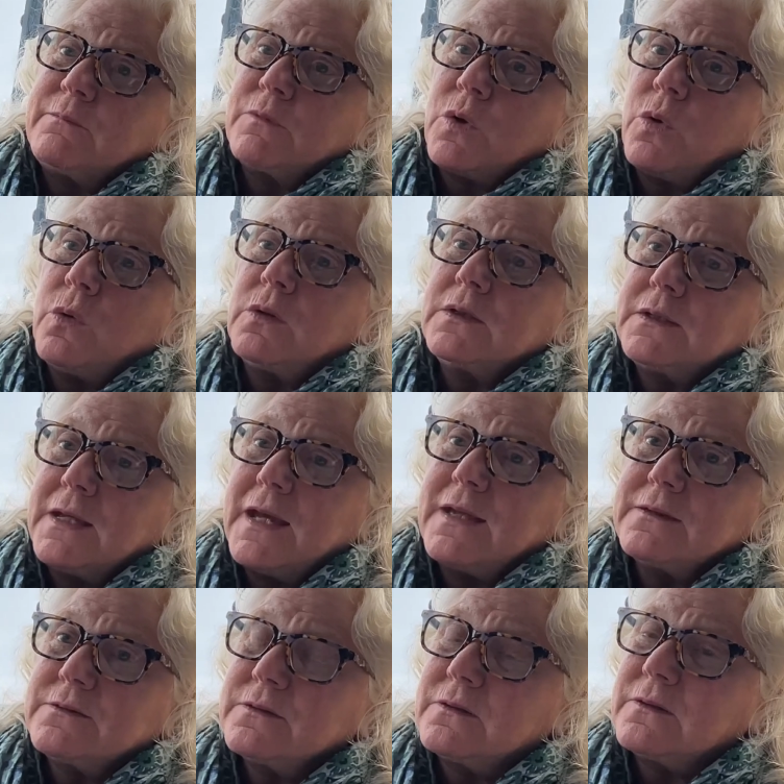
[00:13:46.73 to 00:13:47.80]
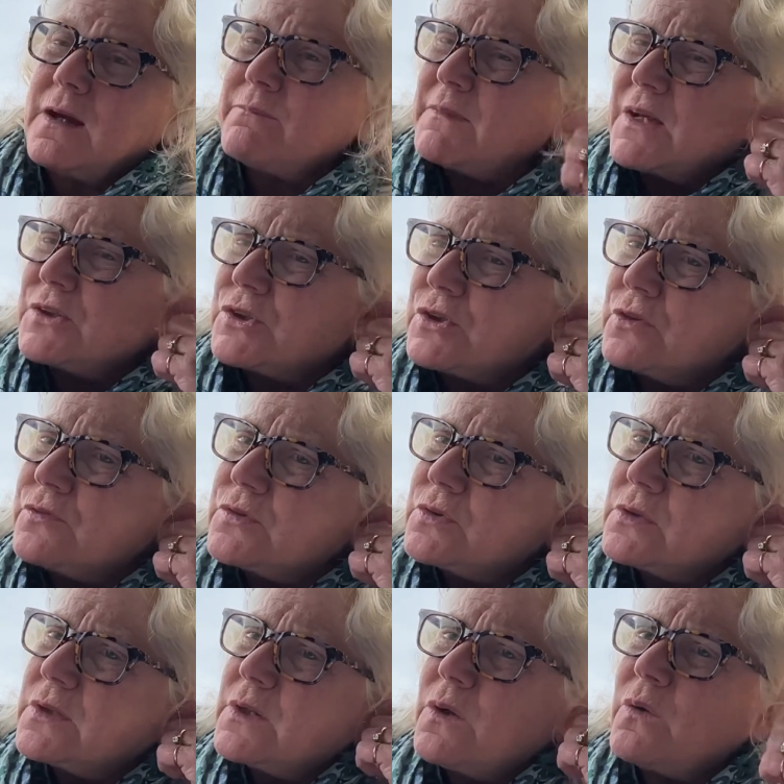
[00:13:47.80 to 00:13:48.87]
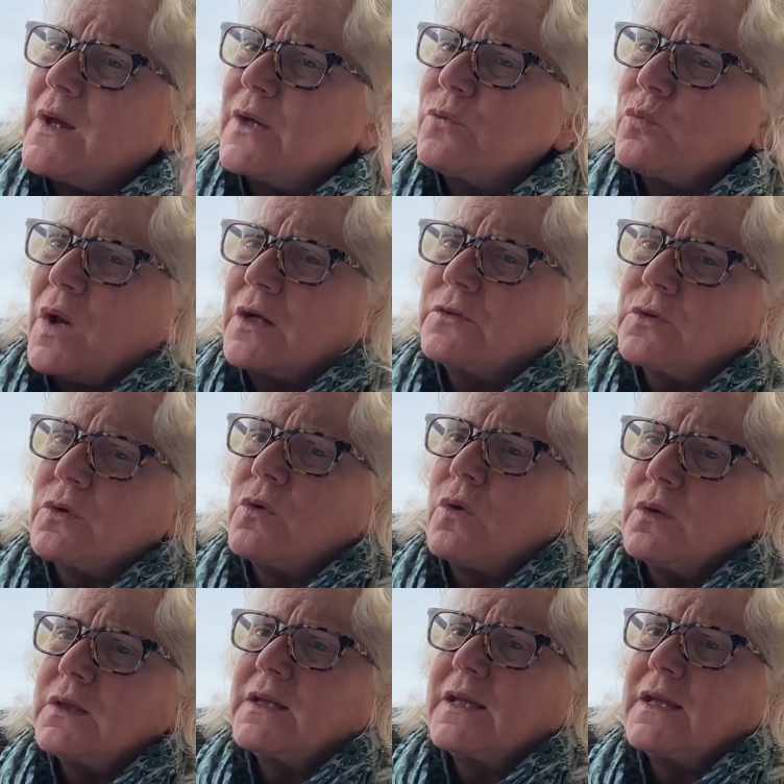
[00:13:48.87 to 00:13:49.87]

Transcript: colon cancer. I'm not sure if Tullio had rectal colon